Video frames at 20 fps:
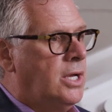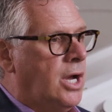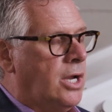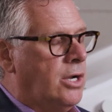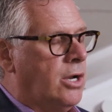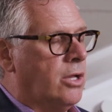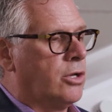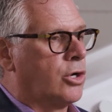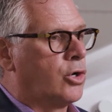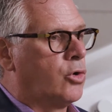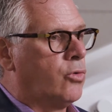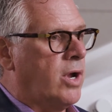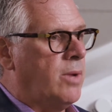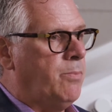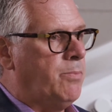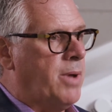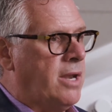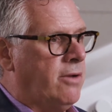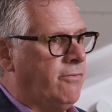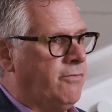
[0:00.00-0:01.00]
Another
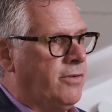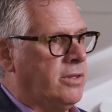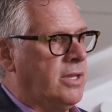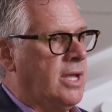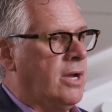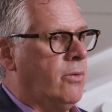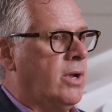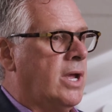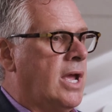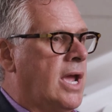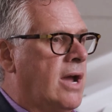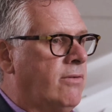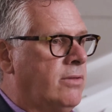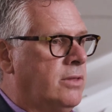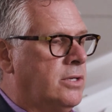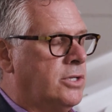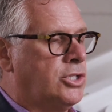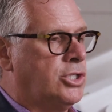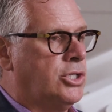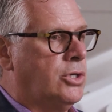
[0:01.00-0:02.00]
great benefit that we have
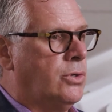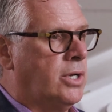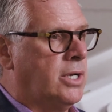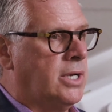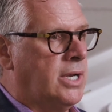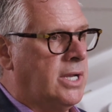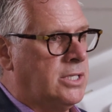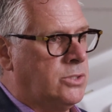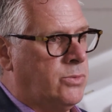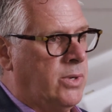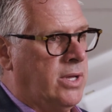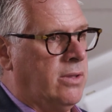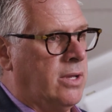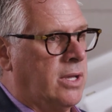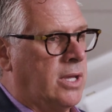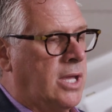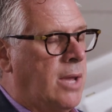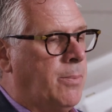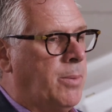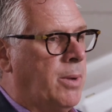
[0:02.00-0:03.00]
with this unit is we have the
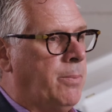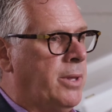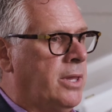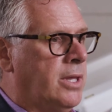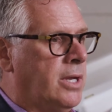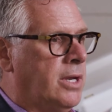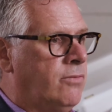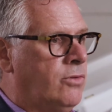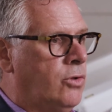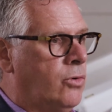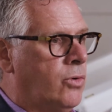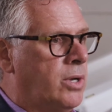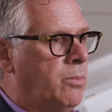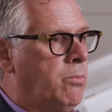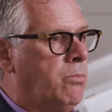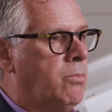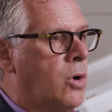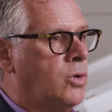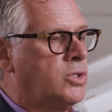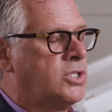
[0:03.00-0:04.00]
capability of
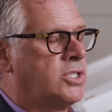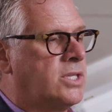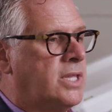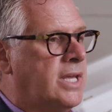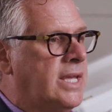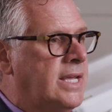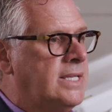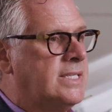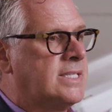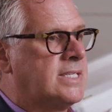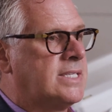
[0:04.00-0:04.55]
doing most things